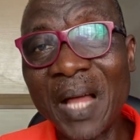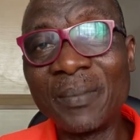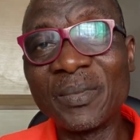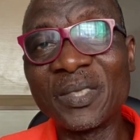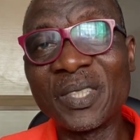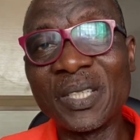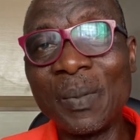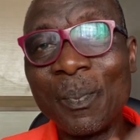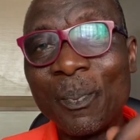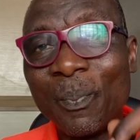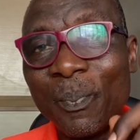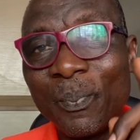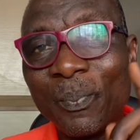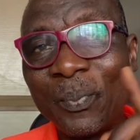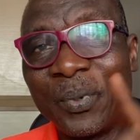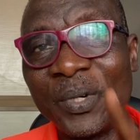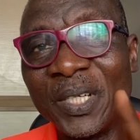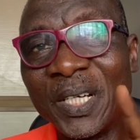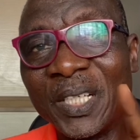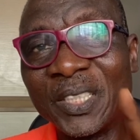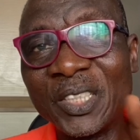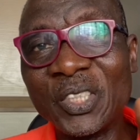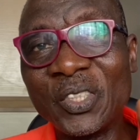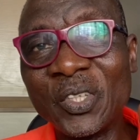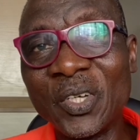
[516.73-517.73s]
in
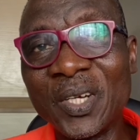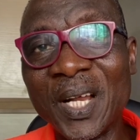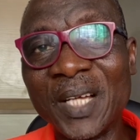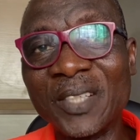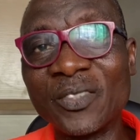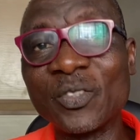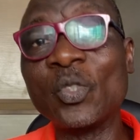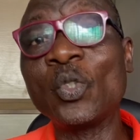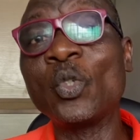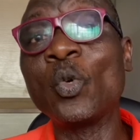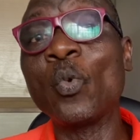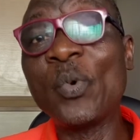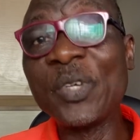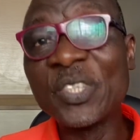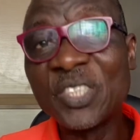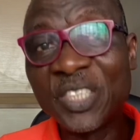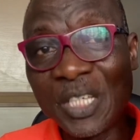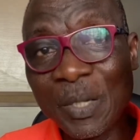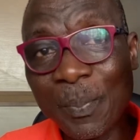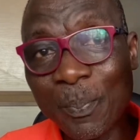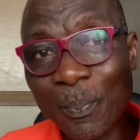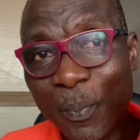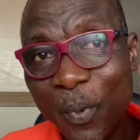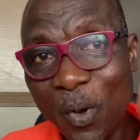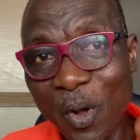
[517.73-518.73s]
predatory journals, you will
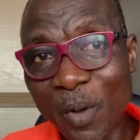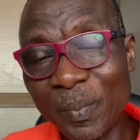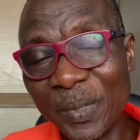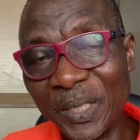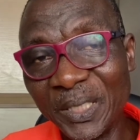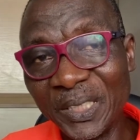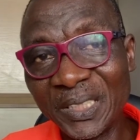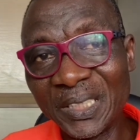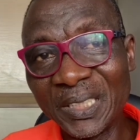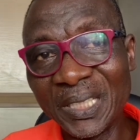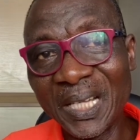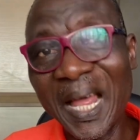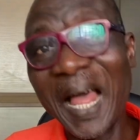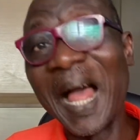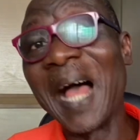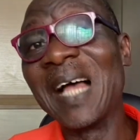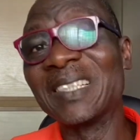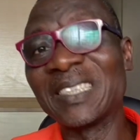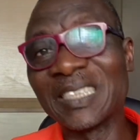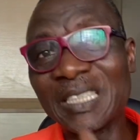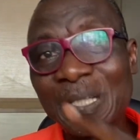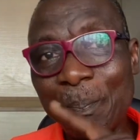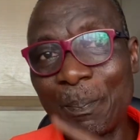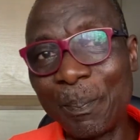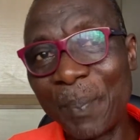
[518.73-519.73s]
still publish and
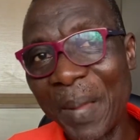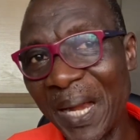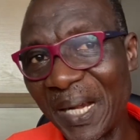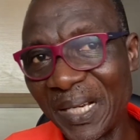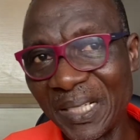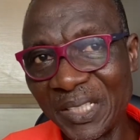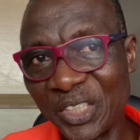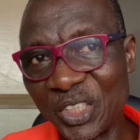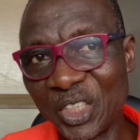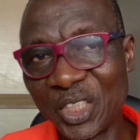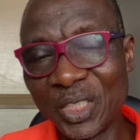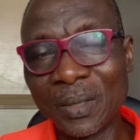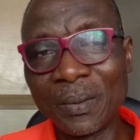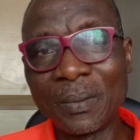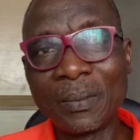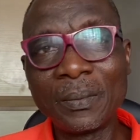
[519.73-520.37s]
still perish,